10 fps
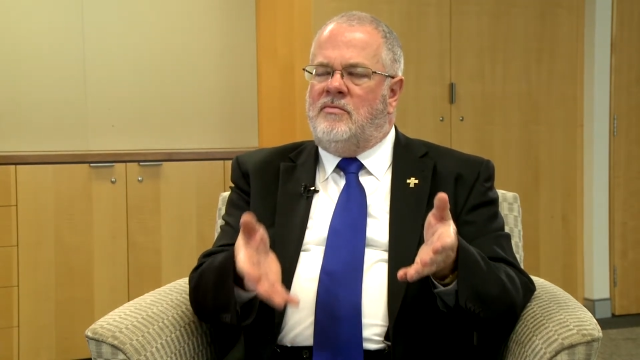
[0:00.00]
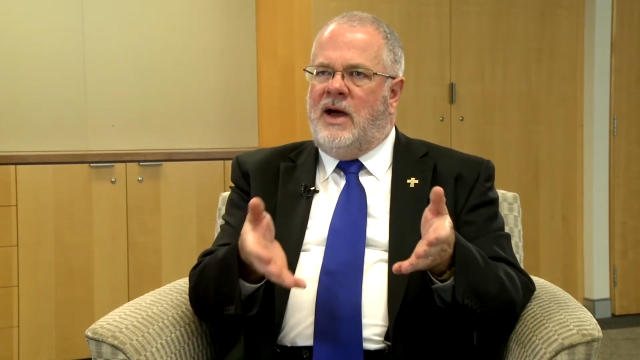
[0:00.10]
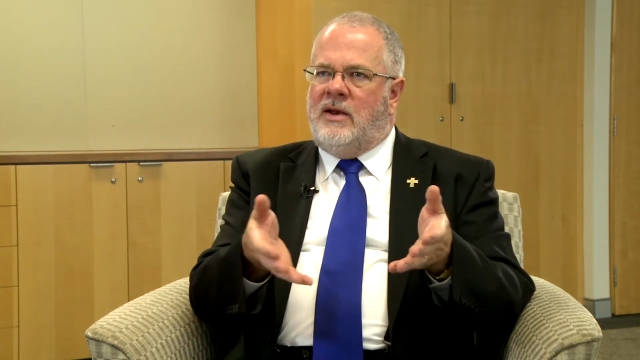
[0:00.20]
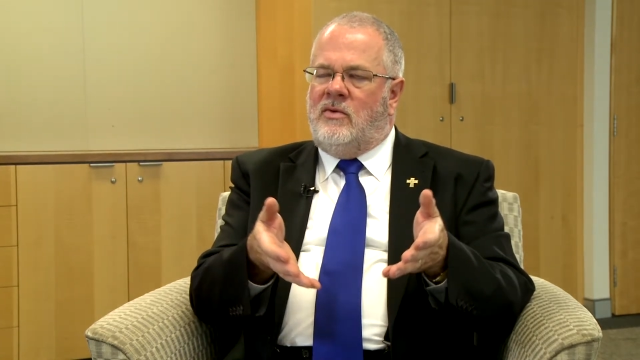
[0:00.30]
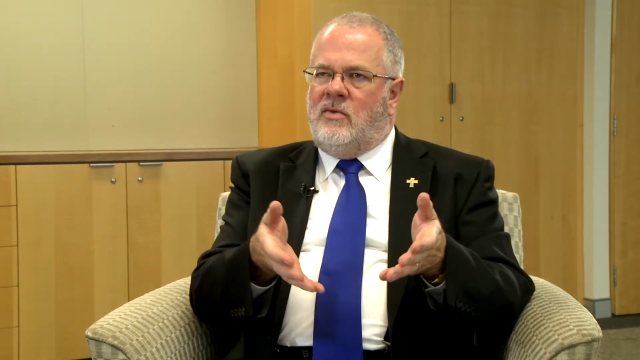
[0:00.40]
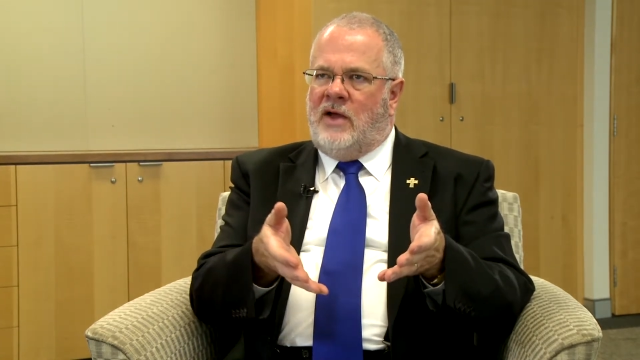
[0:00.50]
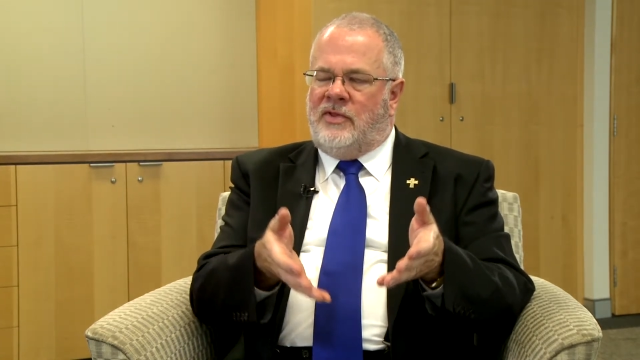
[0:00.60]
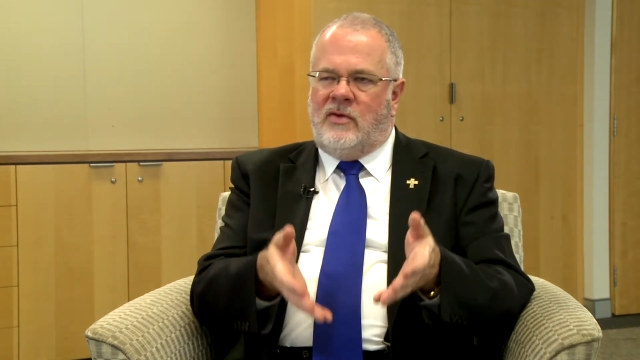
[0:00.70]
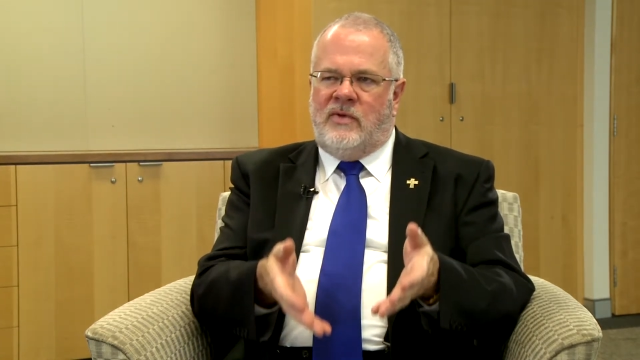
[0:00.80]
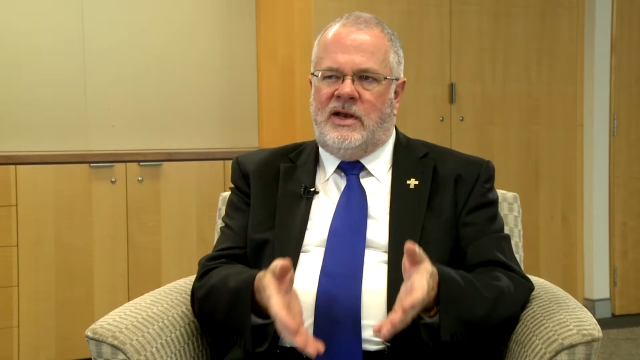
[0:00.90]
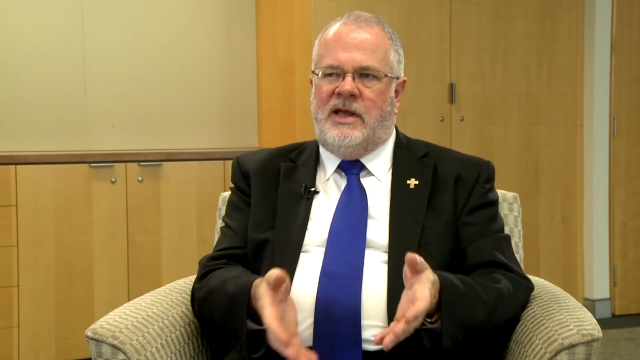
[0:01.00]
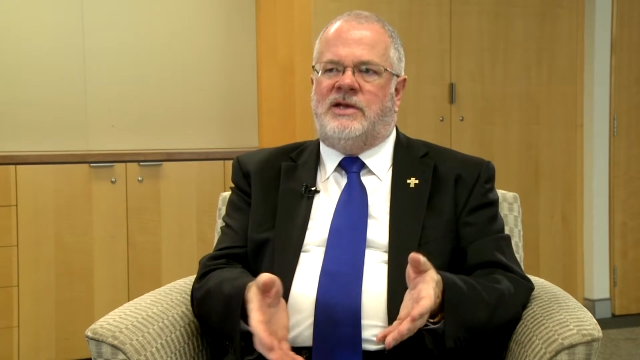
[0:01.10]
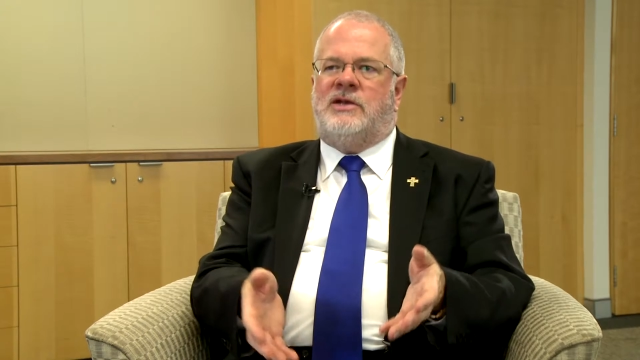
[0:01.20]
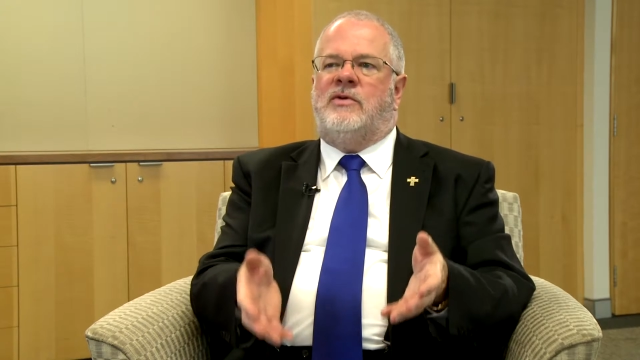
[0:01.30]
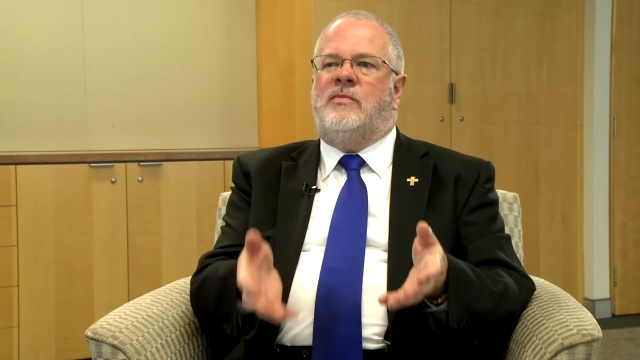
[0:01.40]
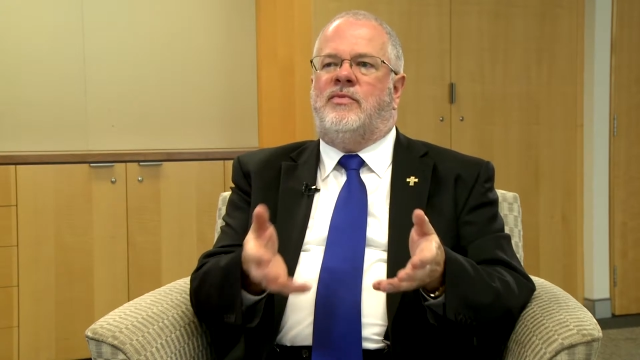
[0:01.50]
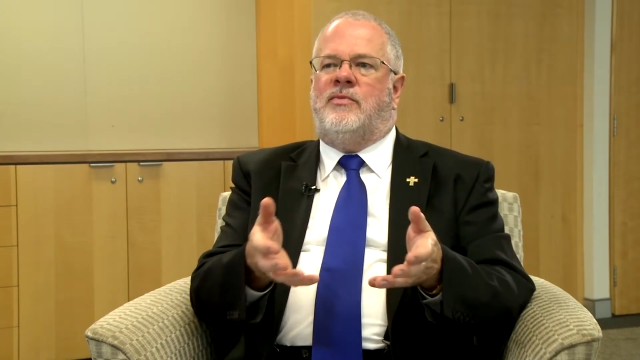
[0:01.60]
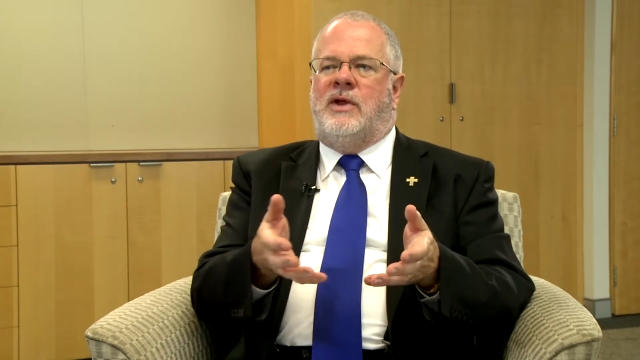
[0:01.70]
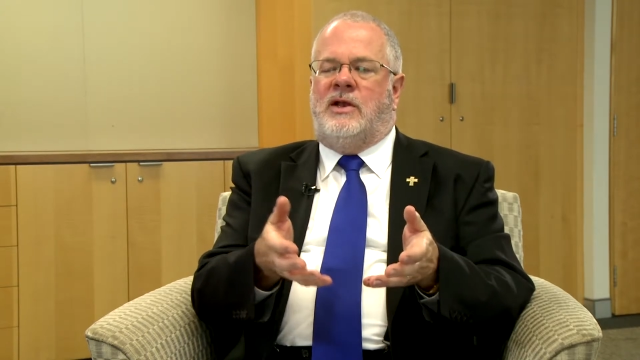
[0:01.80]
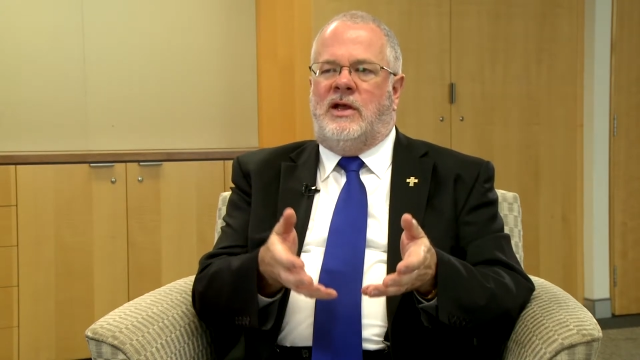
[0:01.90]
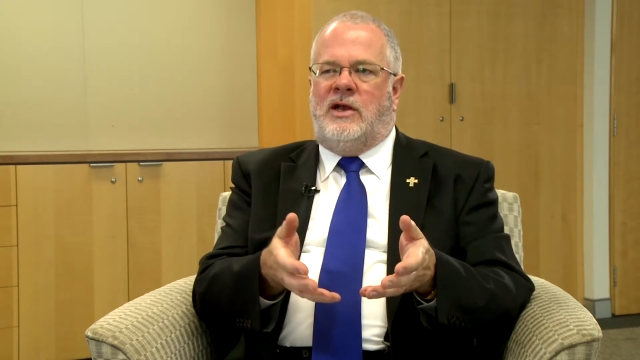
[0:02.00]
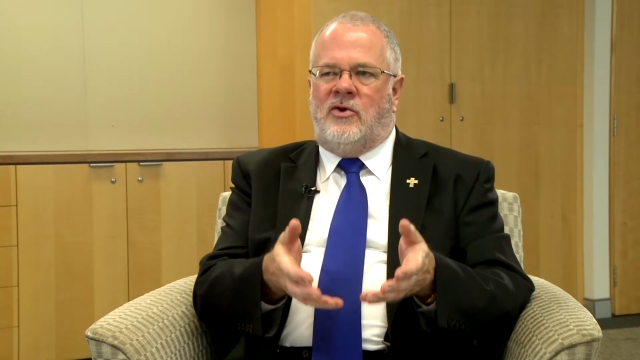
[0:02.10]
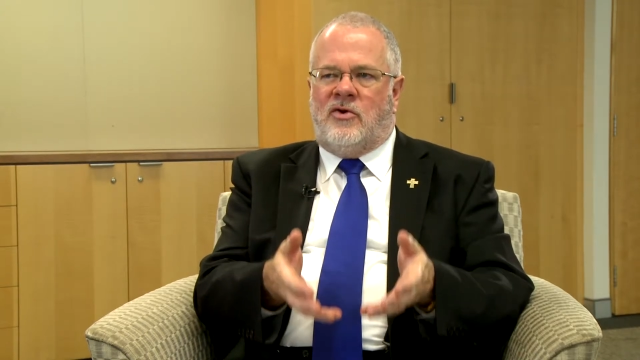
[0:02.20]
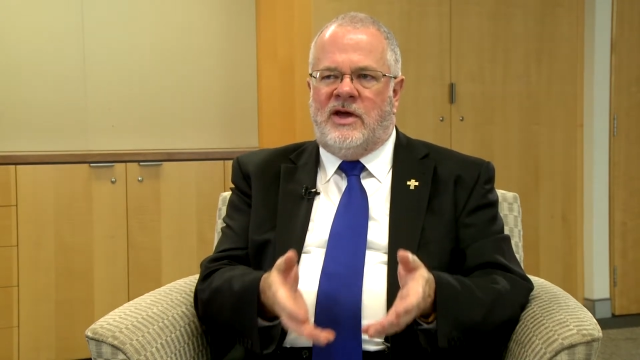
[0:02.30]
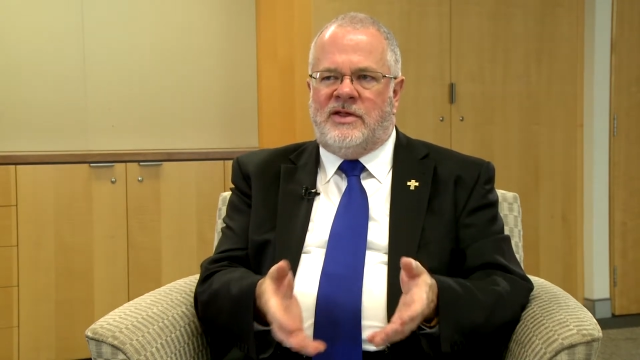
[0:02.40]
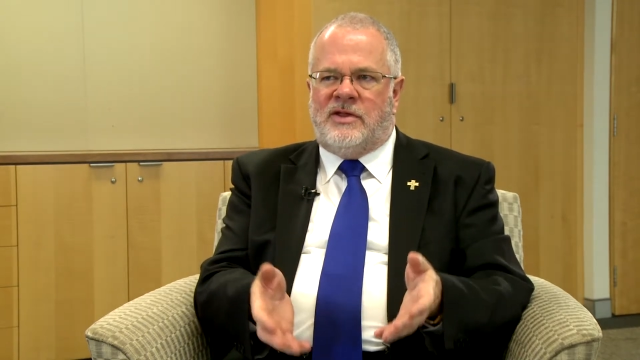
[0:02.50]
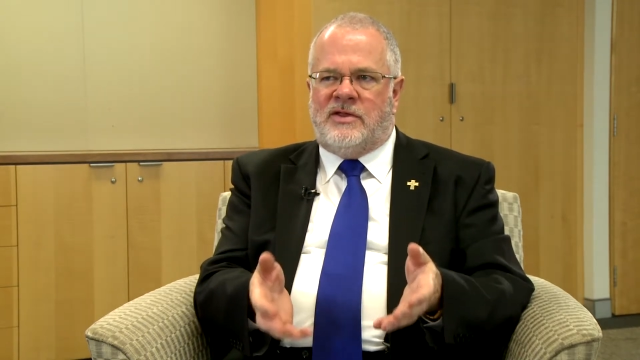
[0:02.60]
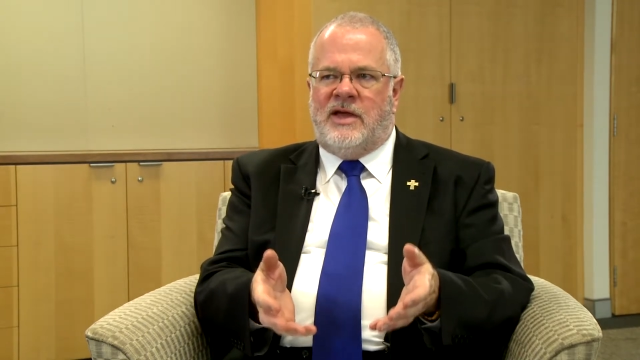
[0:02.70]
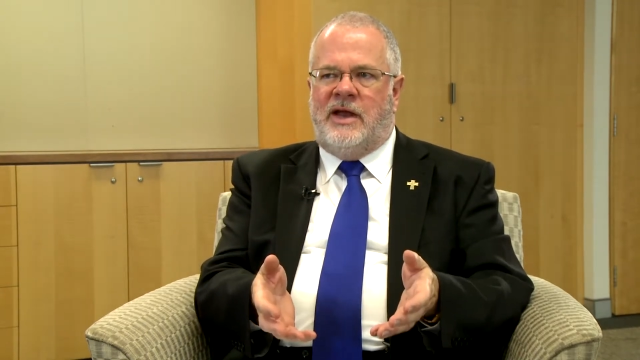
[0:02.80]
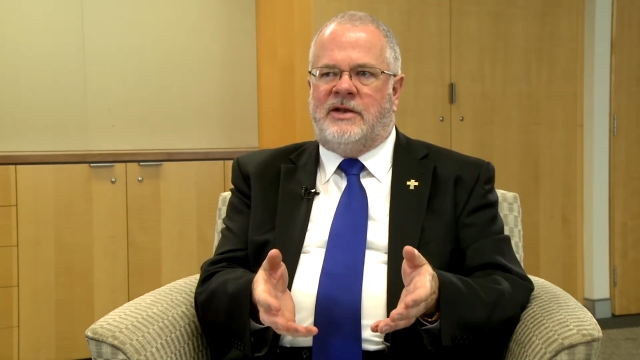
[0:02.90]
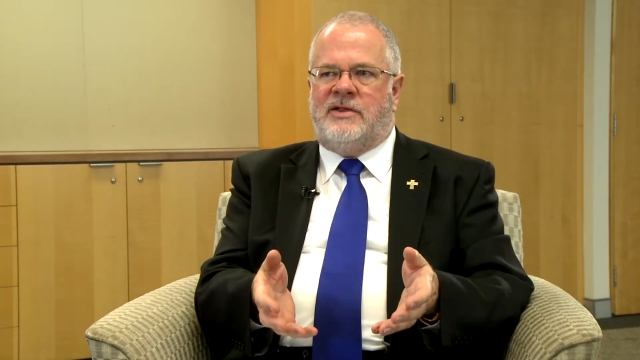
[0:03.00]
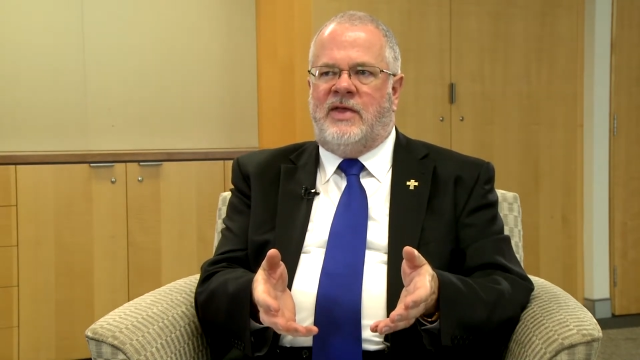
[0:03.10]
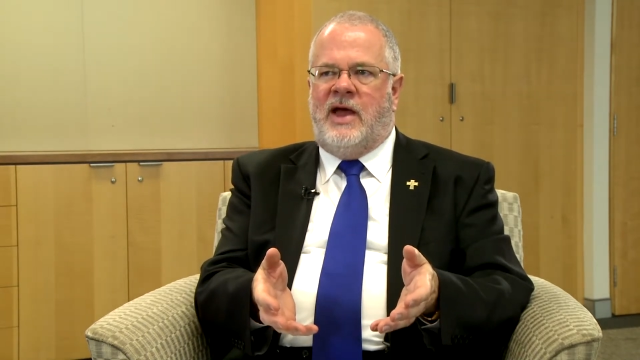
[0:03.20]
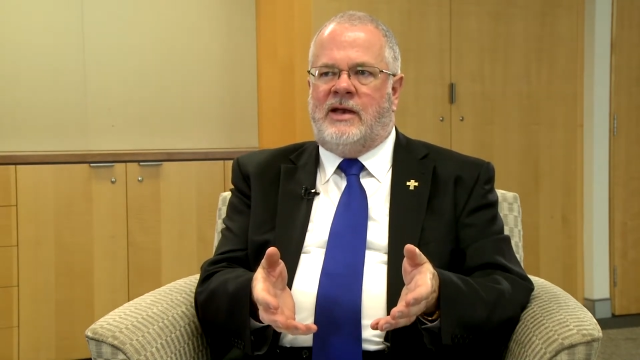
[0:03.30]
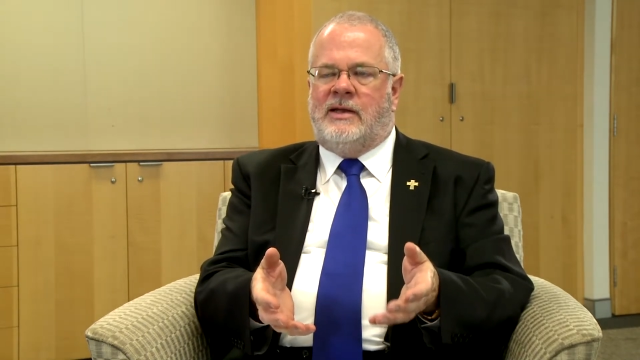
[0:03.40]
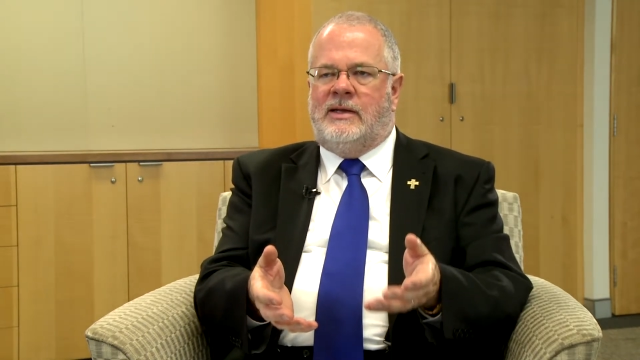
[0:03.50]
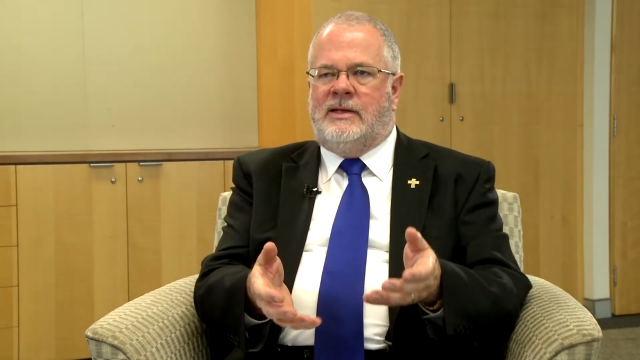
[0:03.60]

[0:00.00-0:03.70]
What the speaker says: But I think we need to increase a sense that